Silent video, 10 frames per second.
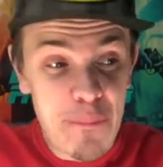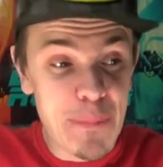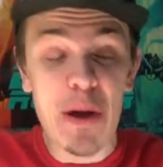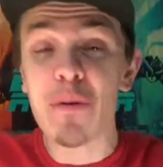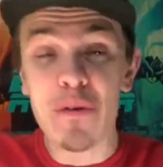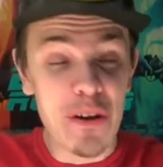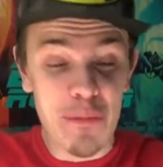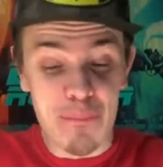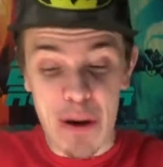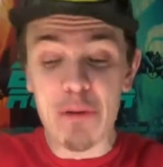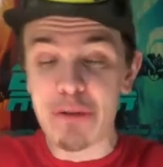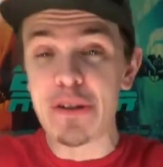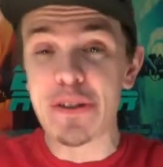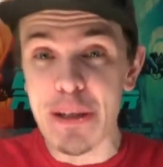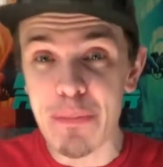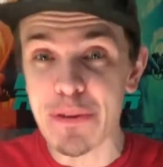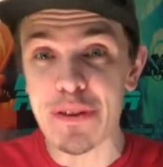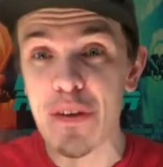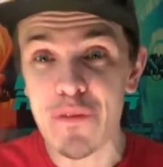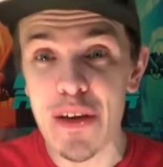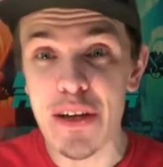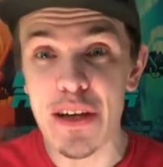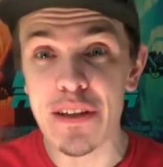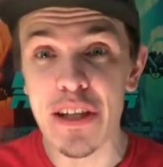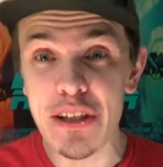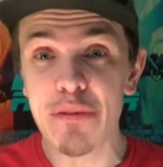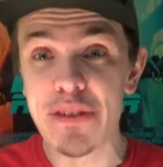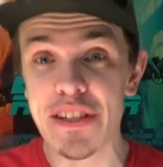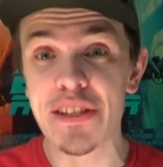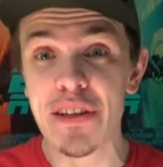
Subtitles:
pouches they put stuff in, and they use